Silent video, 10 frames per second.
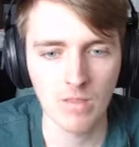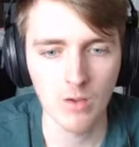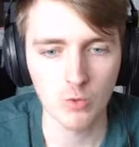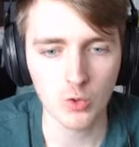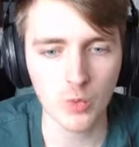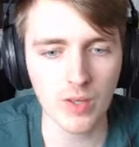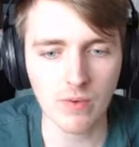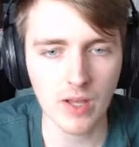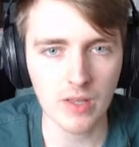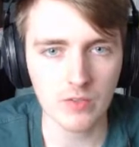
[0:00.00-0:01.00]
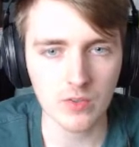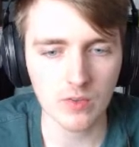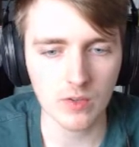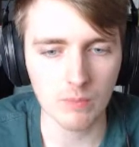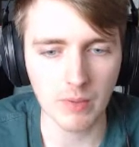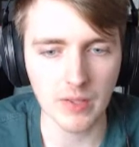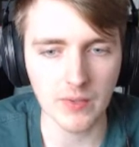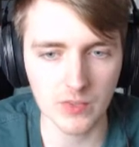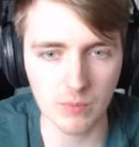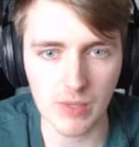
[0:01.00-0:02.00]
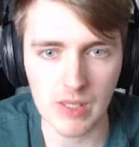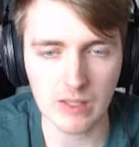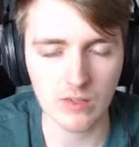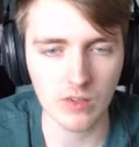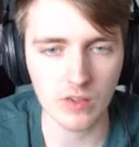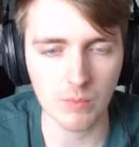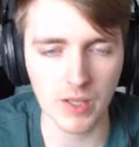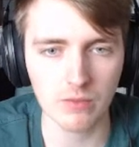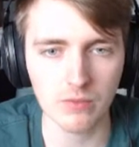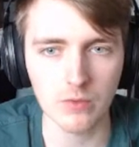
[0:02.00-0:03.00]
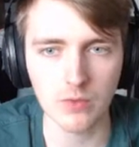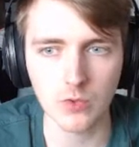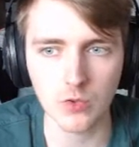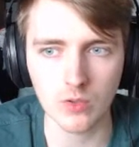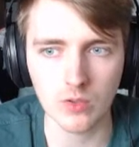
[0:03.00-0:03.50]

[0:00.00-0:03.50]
We're at 25, so he's not going to burst me. He's on the back foot for sure.